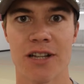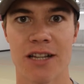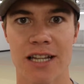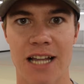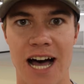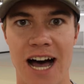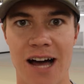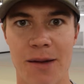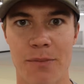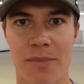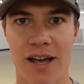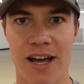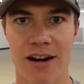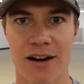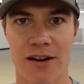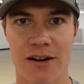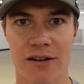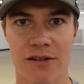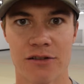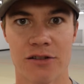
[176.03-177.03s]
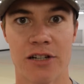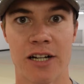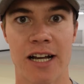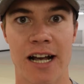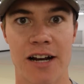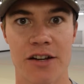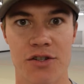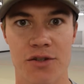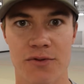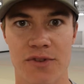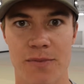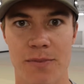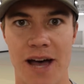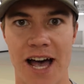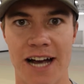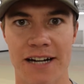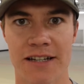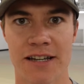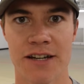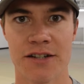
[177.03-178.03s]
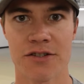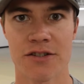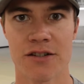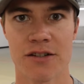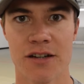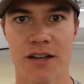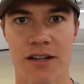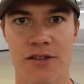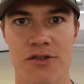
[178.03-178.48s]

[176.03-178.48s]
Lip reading: lot better learning how to shoot with back tension